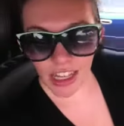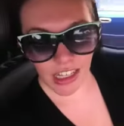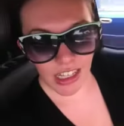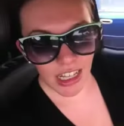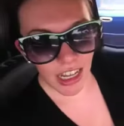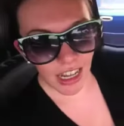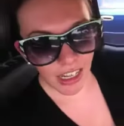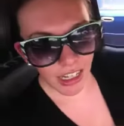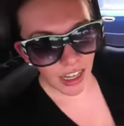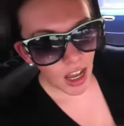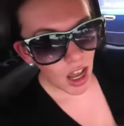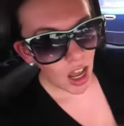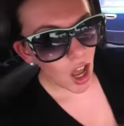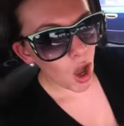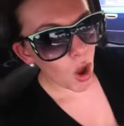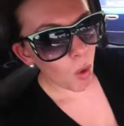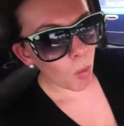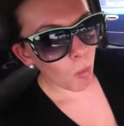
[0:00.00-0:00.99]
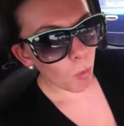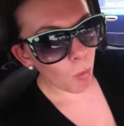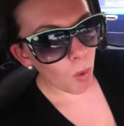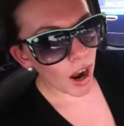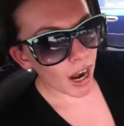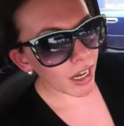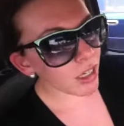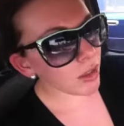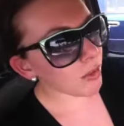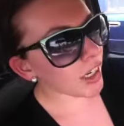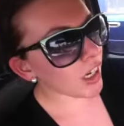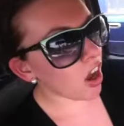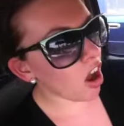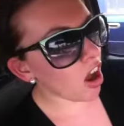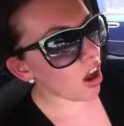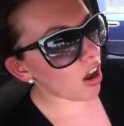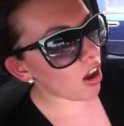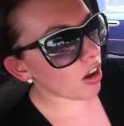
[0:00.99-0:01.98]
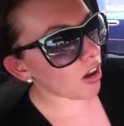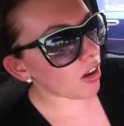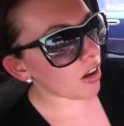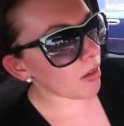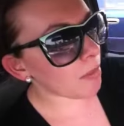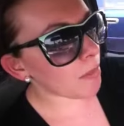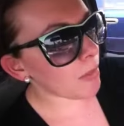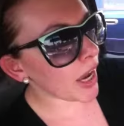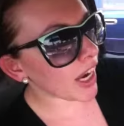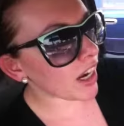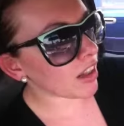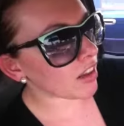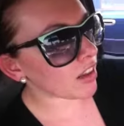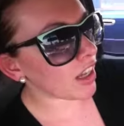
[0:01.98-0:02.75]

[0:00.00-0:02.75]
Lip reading: that, like, why do we all make,